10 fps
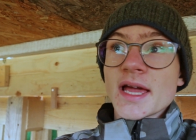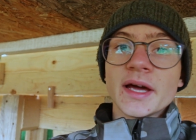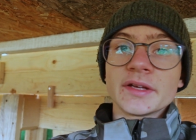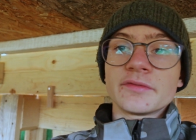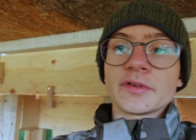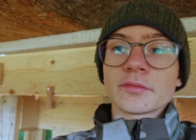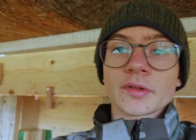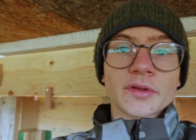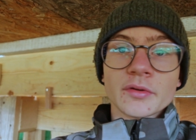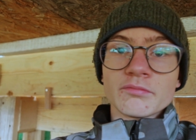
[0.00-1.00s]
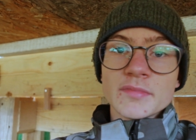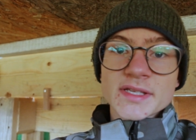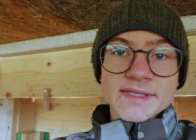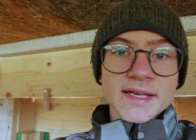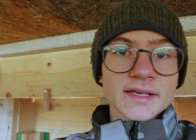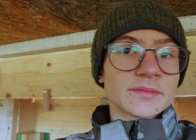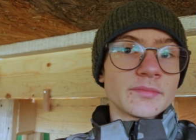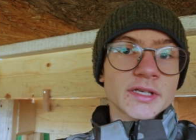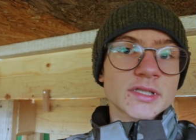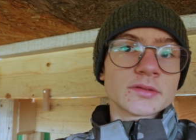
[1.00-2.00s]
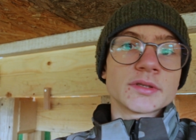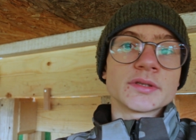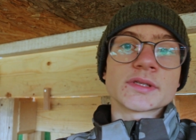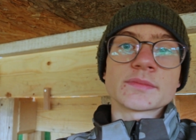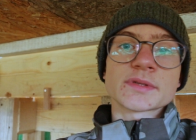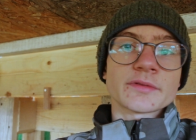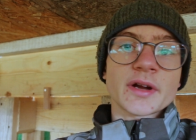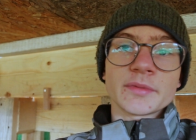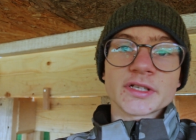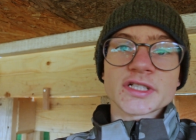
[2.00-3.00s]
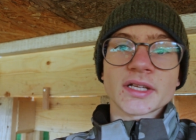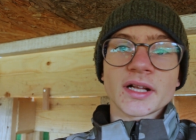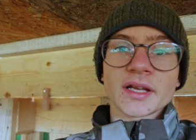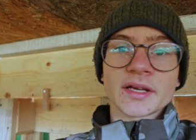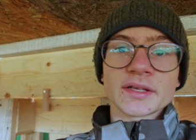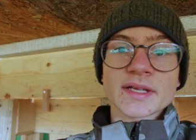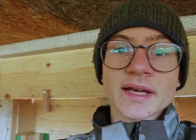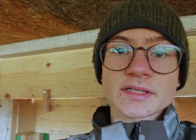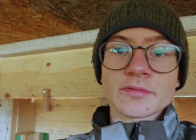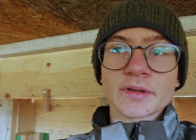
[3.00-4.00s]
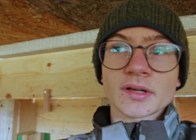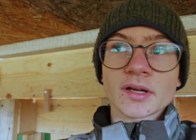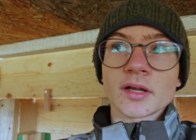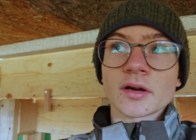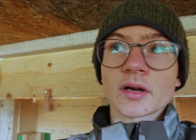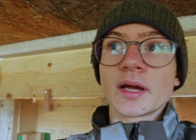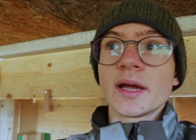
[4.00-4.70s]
And if you don't miss that, make sure to subscribe my channel and activate the clock.